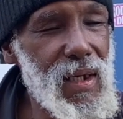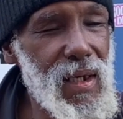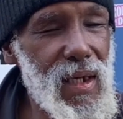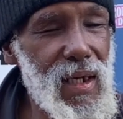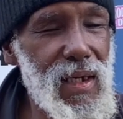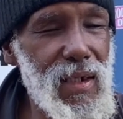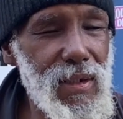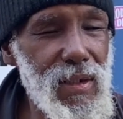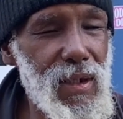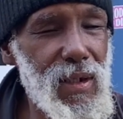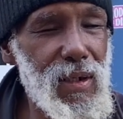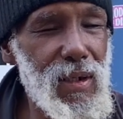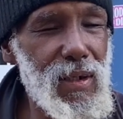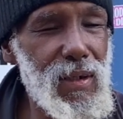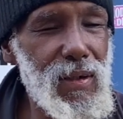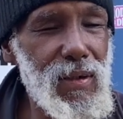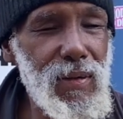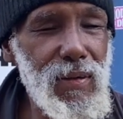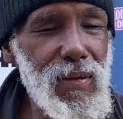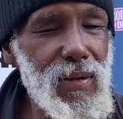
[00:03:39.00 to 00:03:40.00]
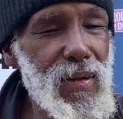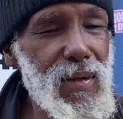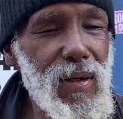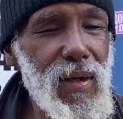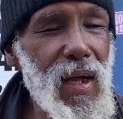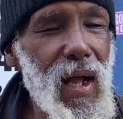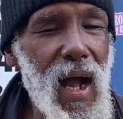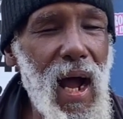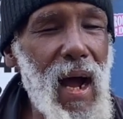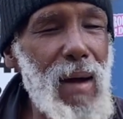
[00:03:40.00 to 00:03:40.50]
And uh
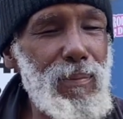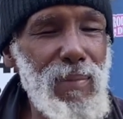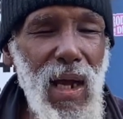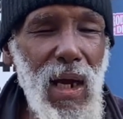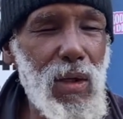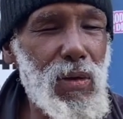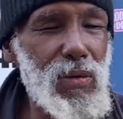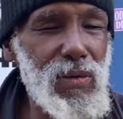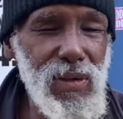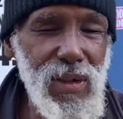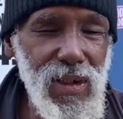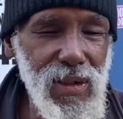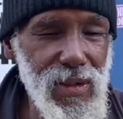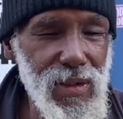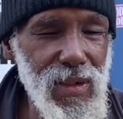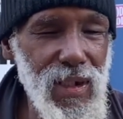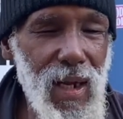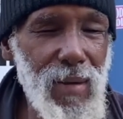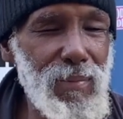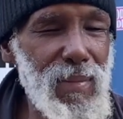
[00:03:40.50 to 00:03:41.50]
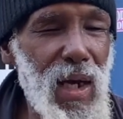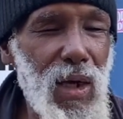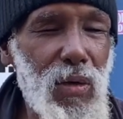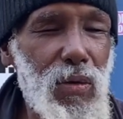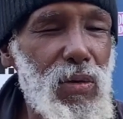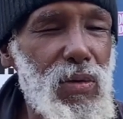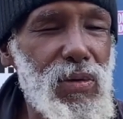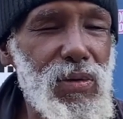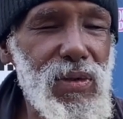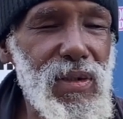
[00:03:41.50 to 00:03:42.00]
I'm not gonna listen. I'm not
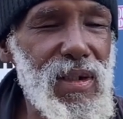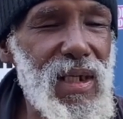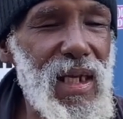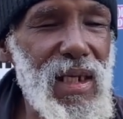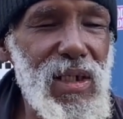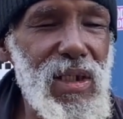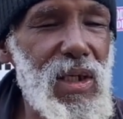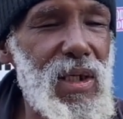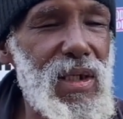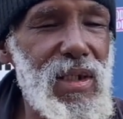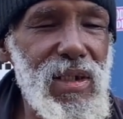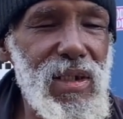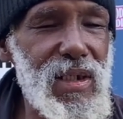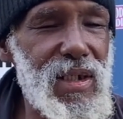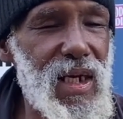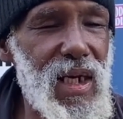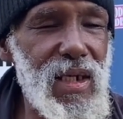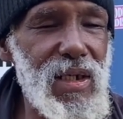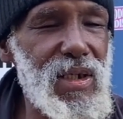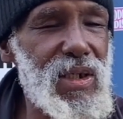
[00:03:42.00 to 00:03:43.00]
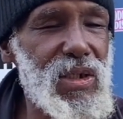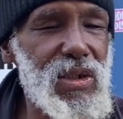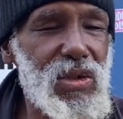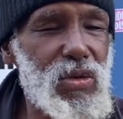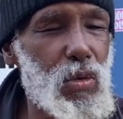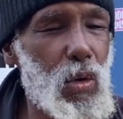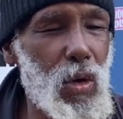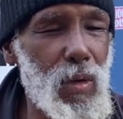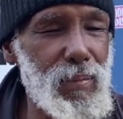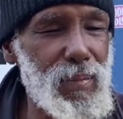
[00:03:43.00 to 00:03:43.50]
gonna let nothing, nothing
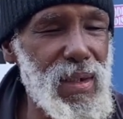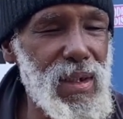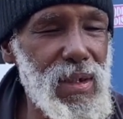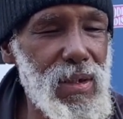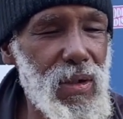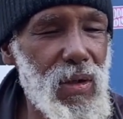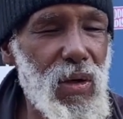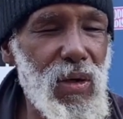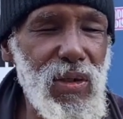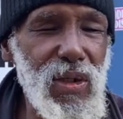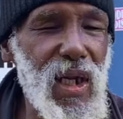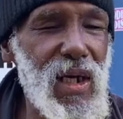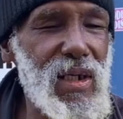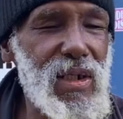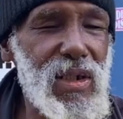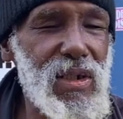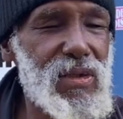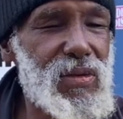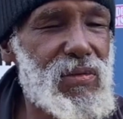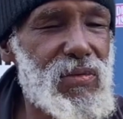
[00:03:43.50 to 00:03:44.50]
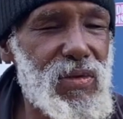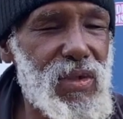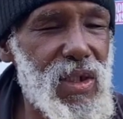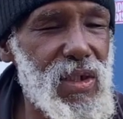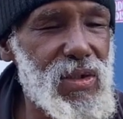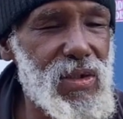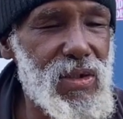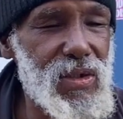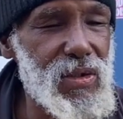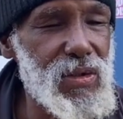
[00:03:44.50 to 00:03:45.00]
distort me or nothing dis,
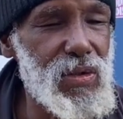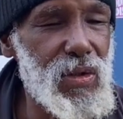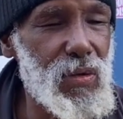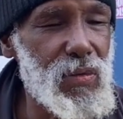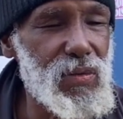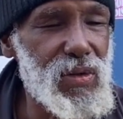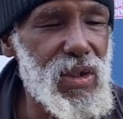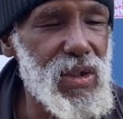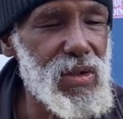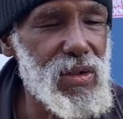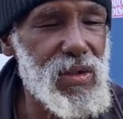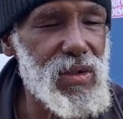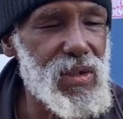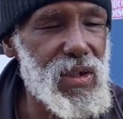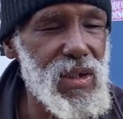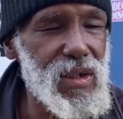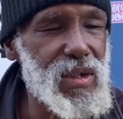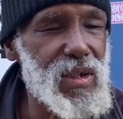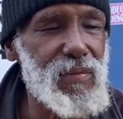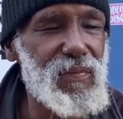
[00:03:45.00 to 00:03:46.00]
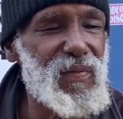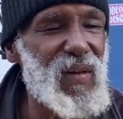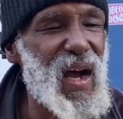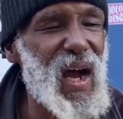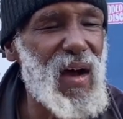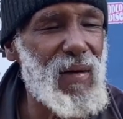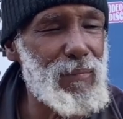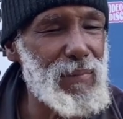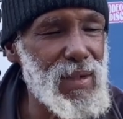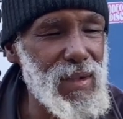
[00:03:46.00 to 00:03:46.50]
dis you know dis
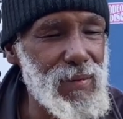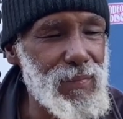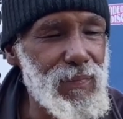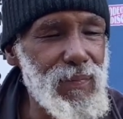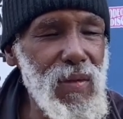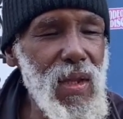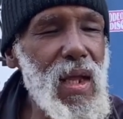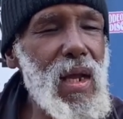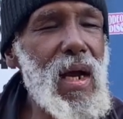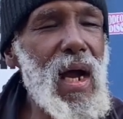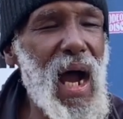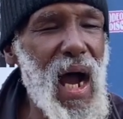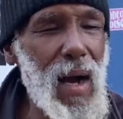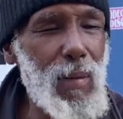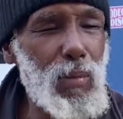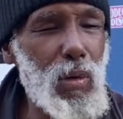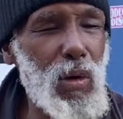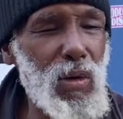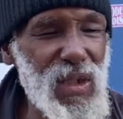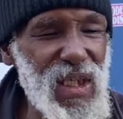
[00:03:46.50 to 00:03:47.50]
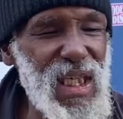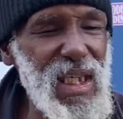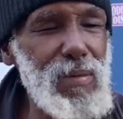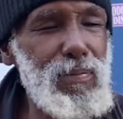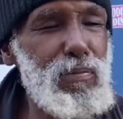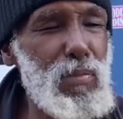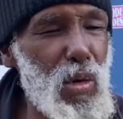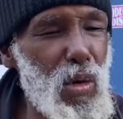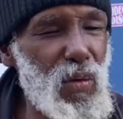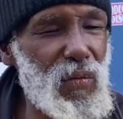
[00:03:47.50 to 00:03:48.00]
disinvolve me. I'm gonna
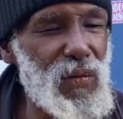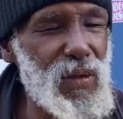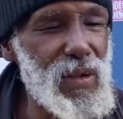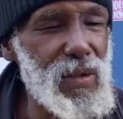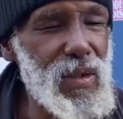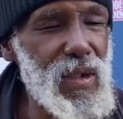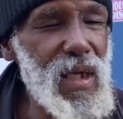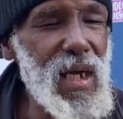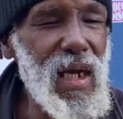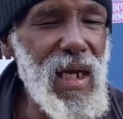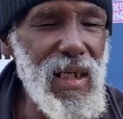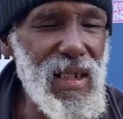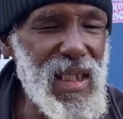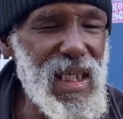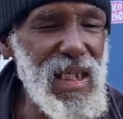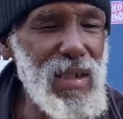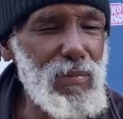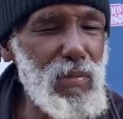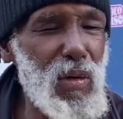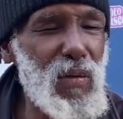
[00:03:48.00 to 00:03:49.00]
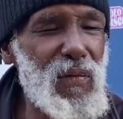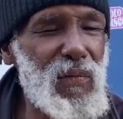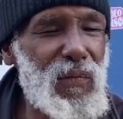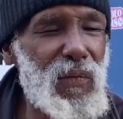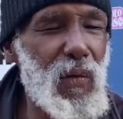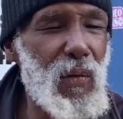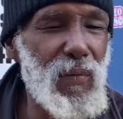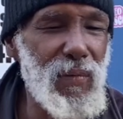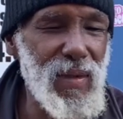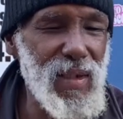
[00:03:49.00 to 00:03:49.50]
keep moving and keep moving
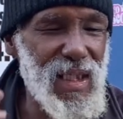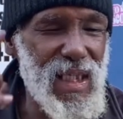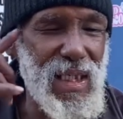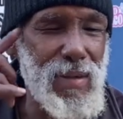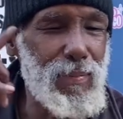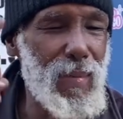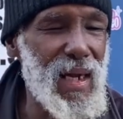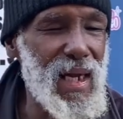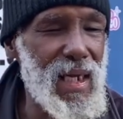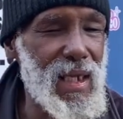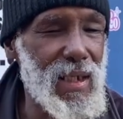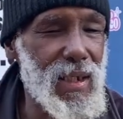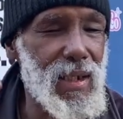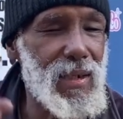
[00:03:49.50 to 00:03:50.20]
forward and keep my head